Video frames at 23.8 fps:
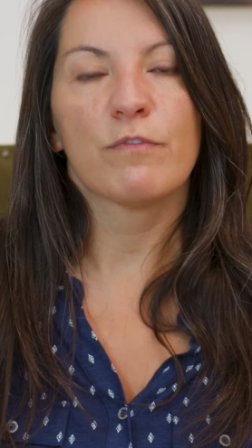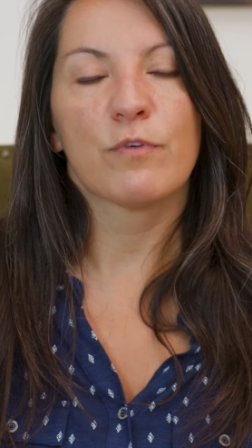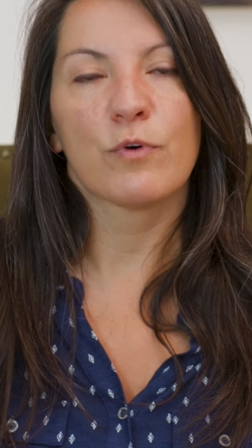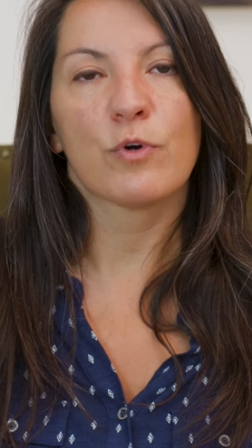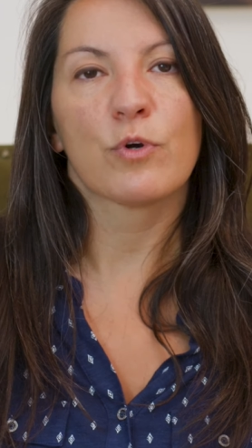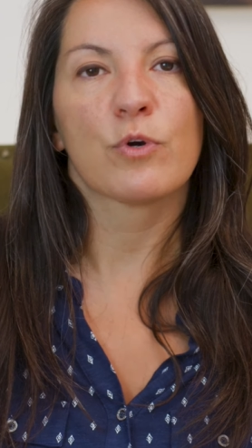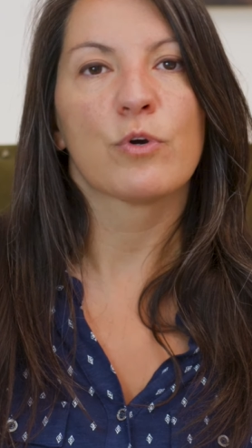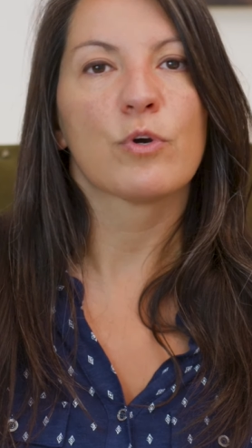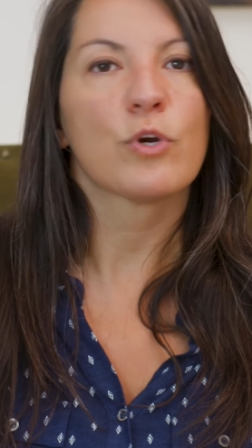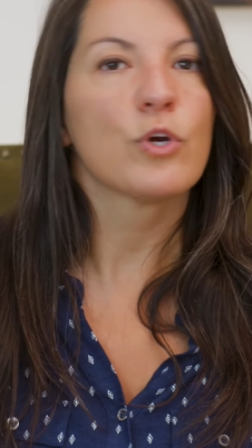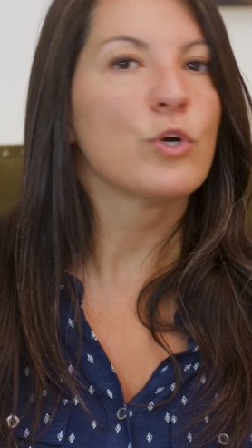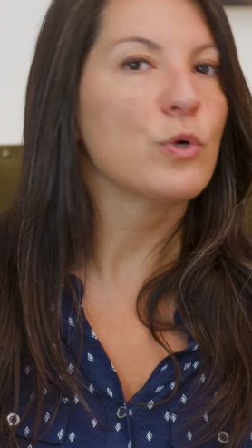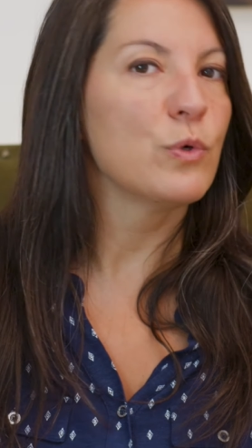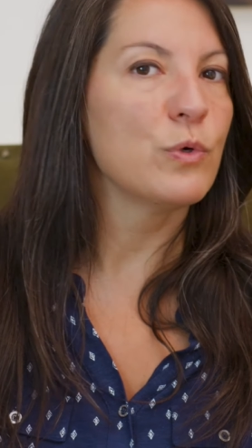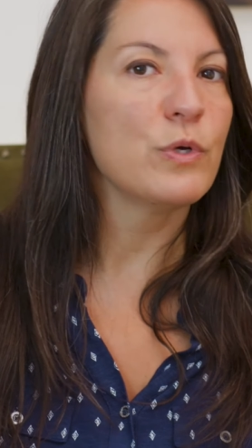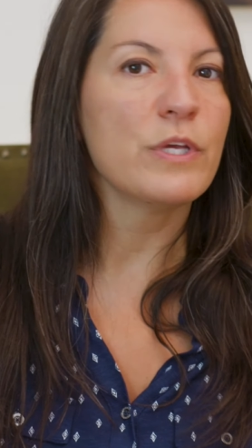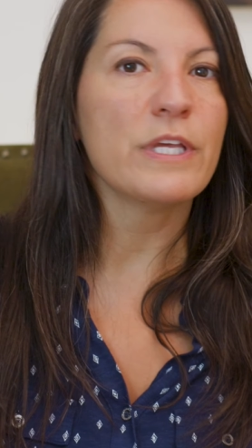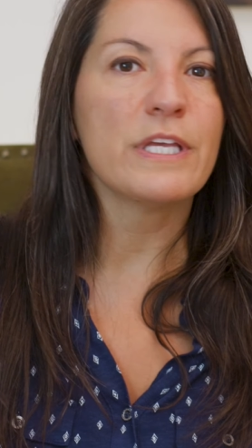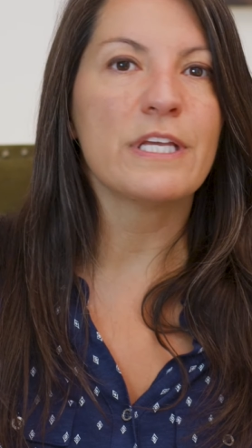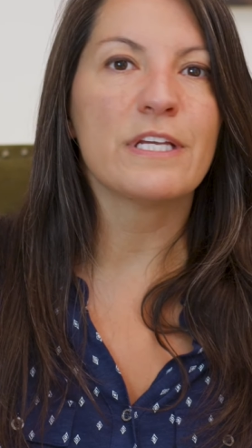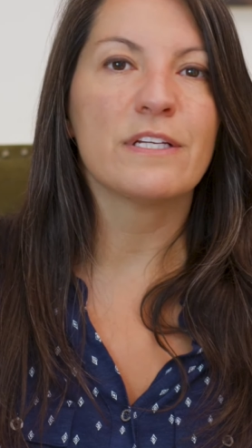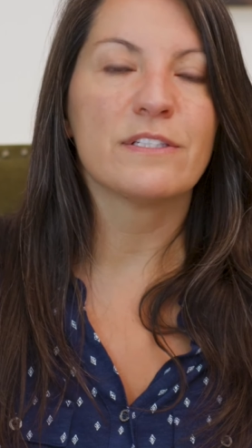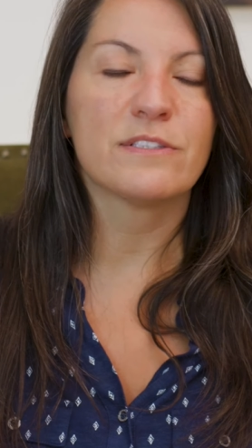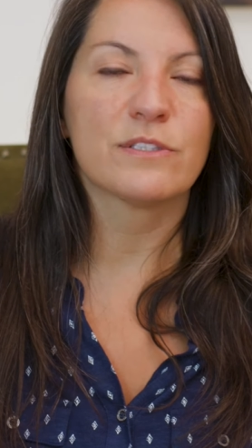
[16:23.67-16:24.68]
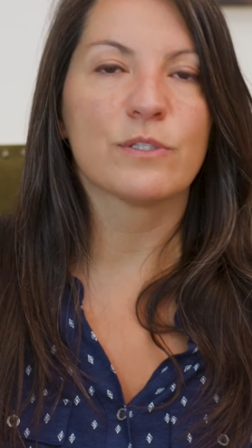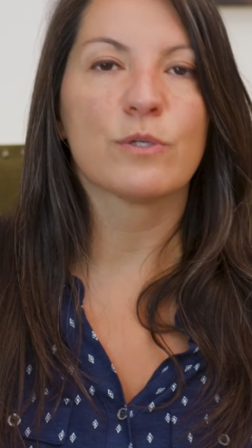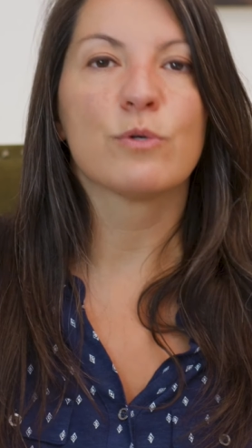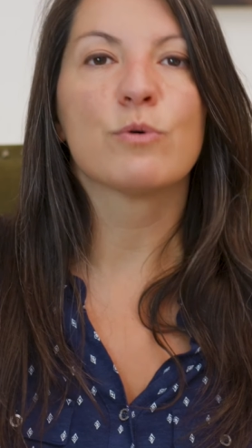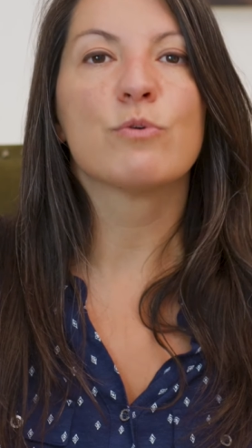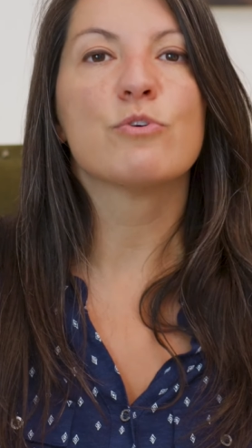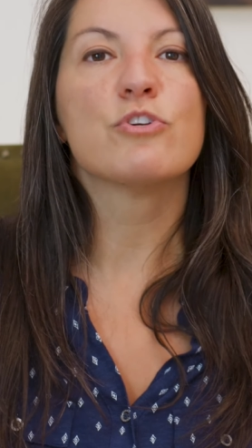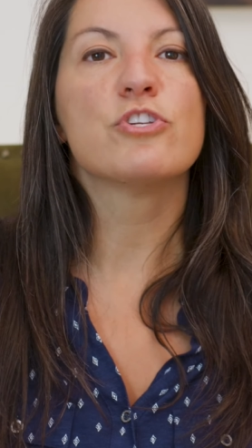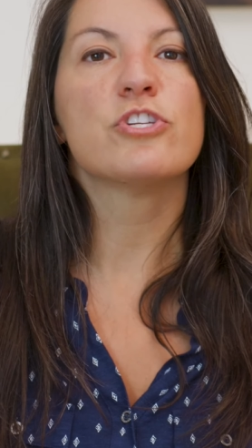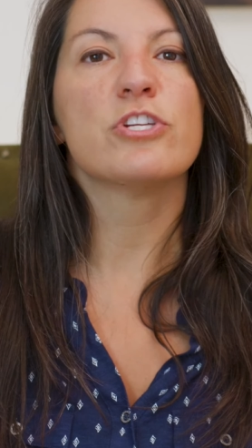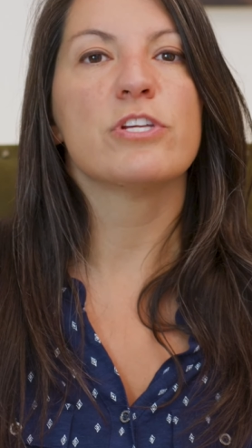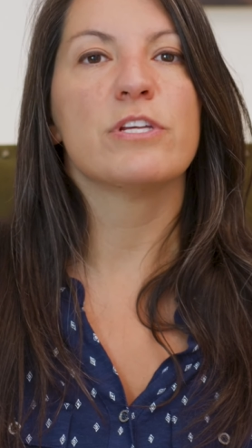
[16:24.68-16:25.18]
for who he is or
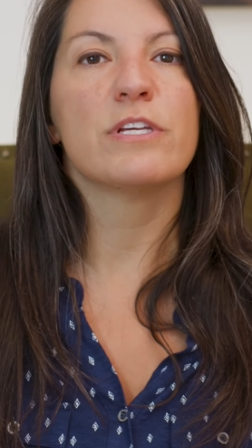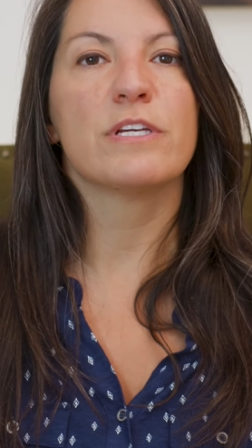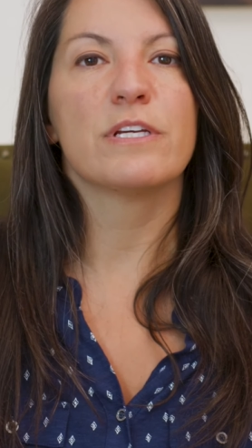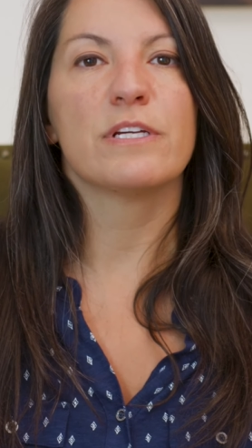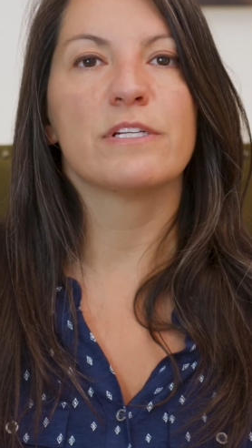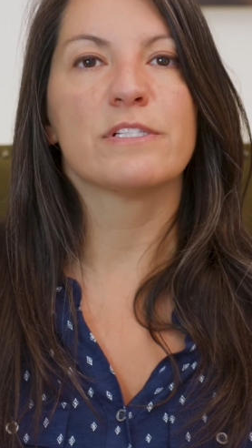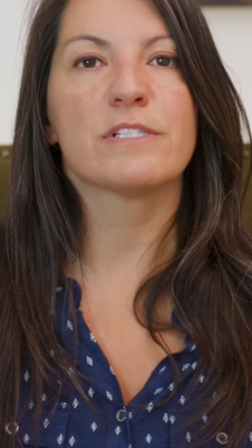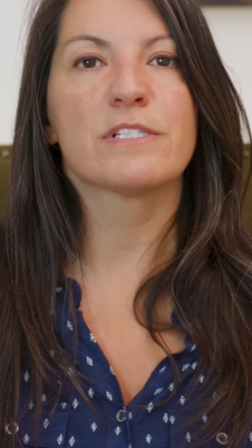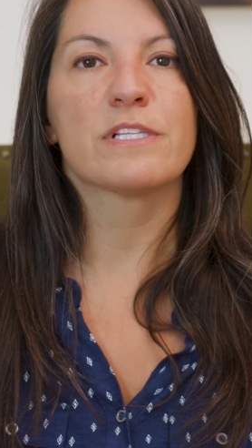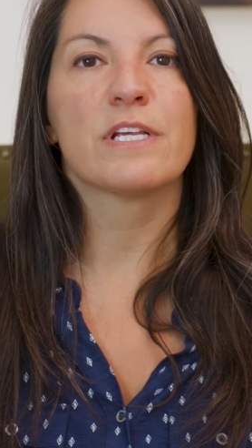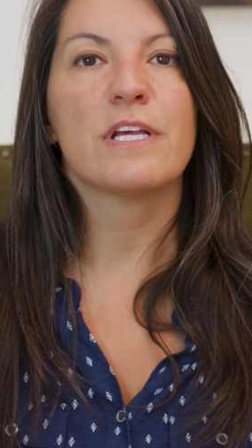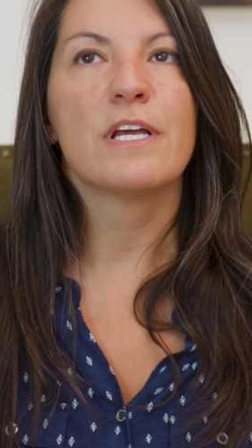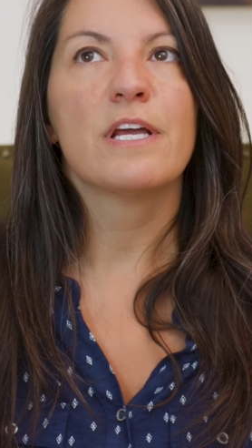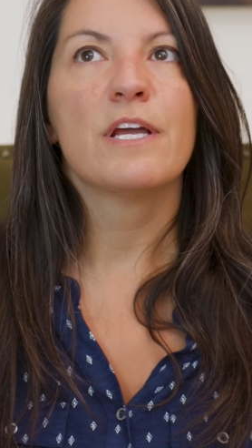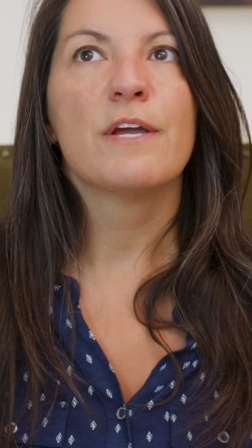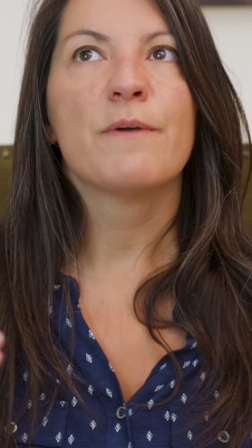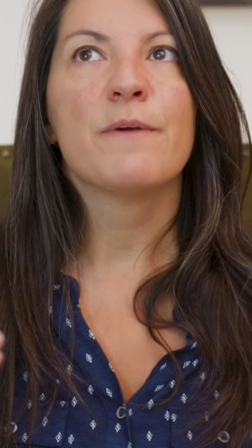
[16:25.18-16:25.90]
who she is,